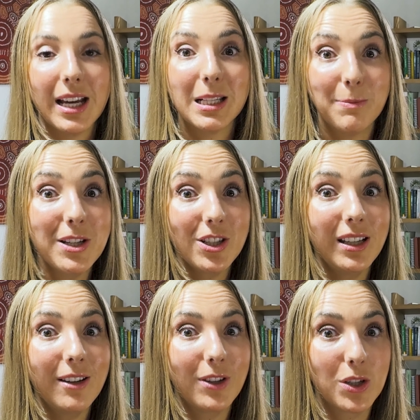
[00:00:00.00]

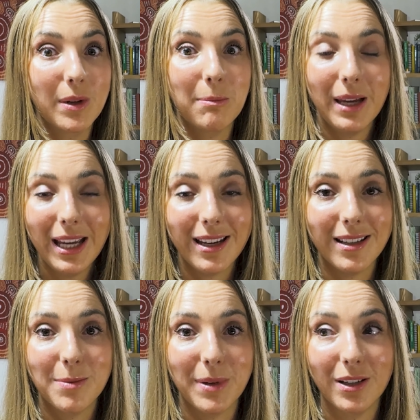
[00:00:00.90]
especially if you're doing
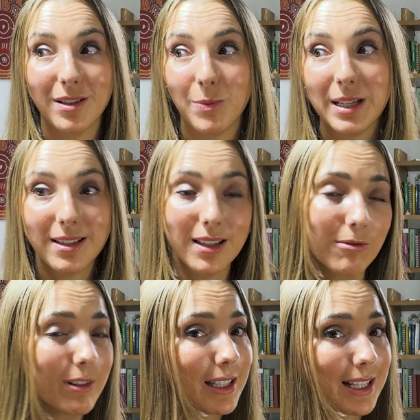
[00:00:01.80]
peds, because we sit
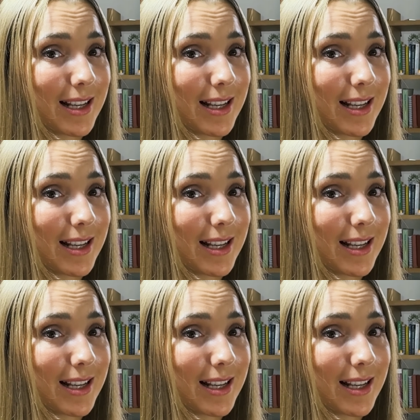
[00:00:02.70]
the written